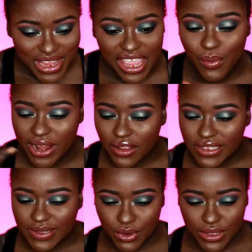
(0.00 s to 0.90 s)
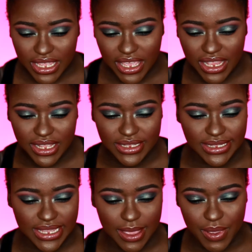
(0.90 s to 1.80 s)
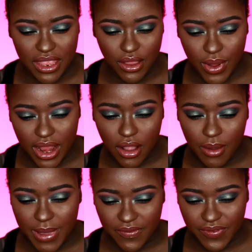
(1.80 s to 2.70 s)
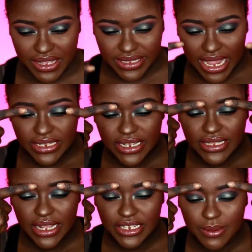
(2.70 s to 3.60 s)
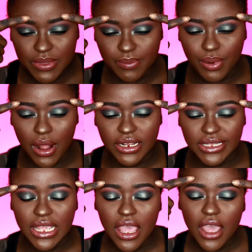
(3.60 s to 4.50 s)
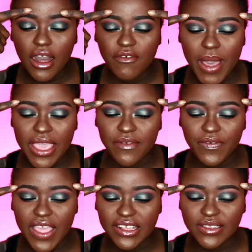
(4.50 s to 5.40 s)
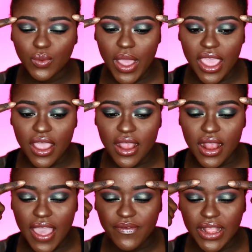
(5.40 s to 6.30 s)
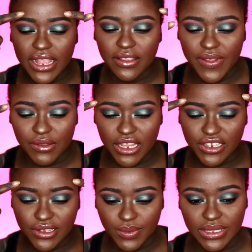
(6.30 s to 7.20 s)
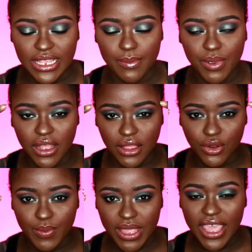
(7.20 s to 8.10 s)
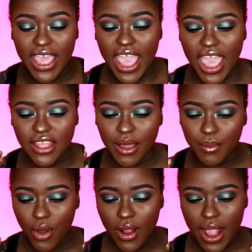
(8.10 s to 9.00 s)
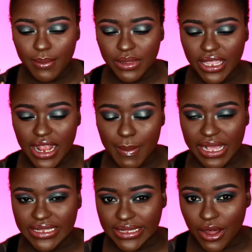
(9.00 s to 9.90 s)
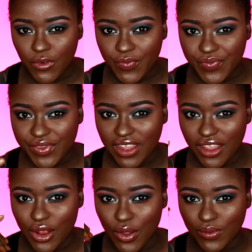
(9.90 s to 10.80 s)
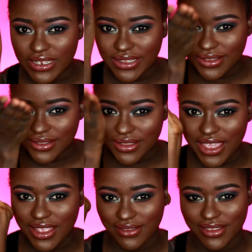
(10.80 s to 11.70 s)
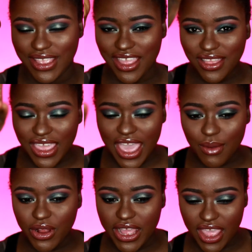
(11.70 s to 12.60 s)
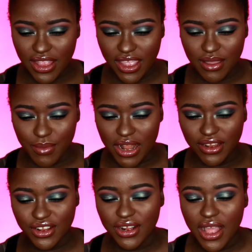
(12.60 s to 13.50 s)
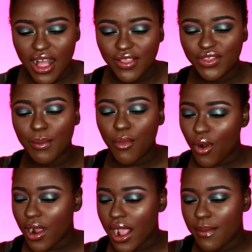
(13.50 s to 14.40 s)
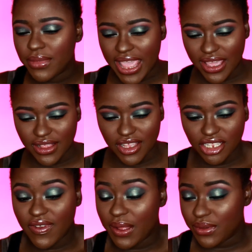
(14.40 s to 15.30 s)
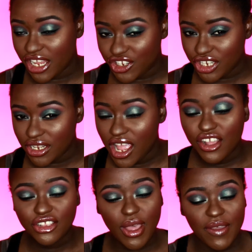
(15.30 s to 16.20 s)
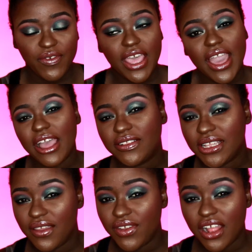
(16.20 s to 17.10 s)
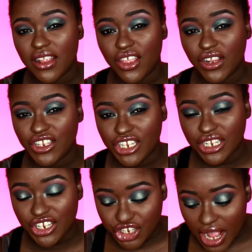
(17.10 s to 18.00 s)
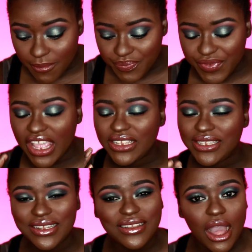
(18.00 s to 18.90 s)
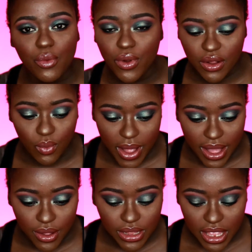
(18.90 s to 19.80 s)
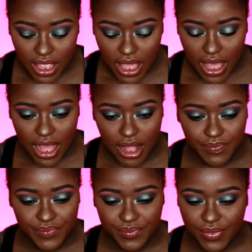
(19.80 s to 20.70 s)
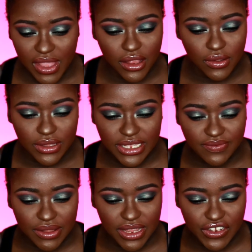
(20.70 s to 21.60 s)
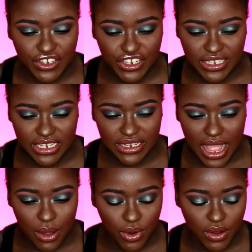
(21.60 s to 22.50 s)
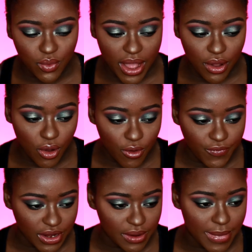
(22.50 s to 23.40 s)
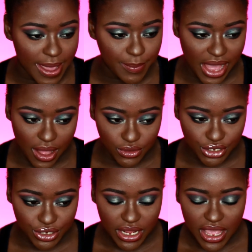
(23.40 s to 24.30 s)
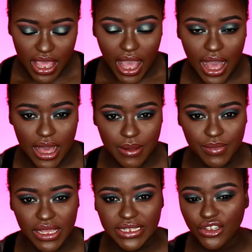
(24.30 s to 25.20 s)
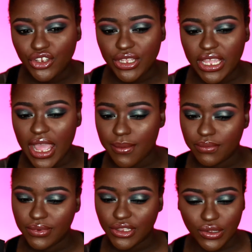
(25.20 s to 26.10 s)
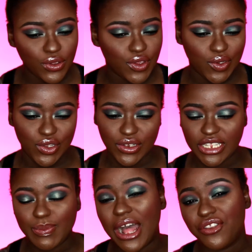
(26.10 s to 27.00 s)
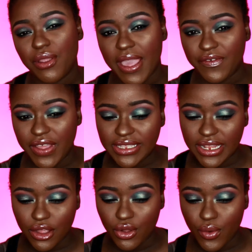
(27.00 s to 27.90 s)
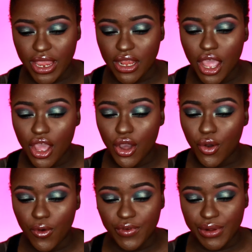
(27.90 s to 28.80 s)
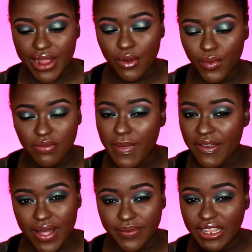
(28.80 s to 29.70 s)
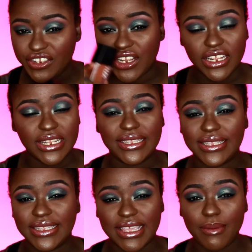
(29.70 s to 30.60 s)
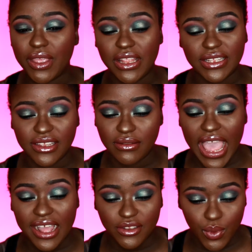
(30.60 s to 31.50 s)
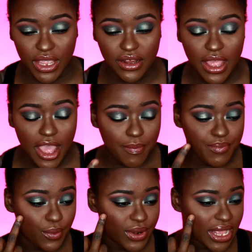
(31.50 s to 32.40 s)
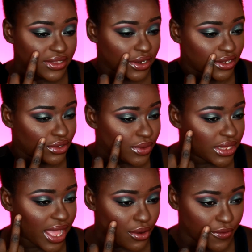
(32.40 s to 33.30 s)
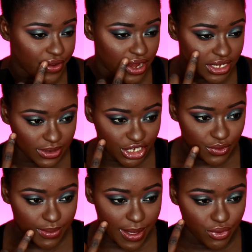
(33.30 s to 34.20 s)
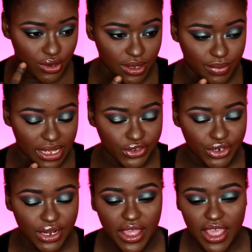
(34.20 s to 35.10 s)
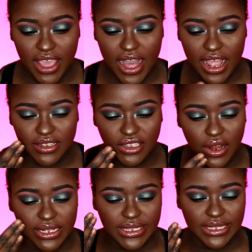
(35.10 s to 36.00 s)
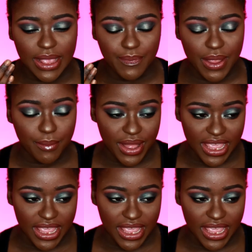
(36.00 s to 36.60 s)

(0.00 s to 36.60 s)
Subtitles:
It went on smoothly, it didn't skip anywhere on my face. I did touch up the parts of my face where I felt like the foundations was skipping a little bit, and the more I'm looking at myself, you know, just looking in the camera and in the monitor, the more I'm liking this foundation. So I feel like I to give it another shot. It did not work well. You know, this foundation just did not work well over my powder, because usually I'm so used to just powdering my face and then going over it with my foundation, and it doesn't skip, it doesn't act weird. But when I started doing that over here, especially with my beauty blender, it kind of started skipping.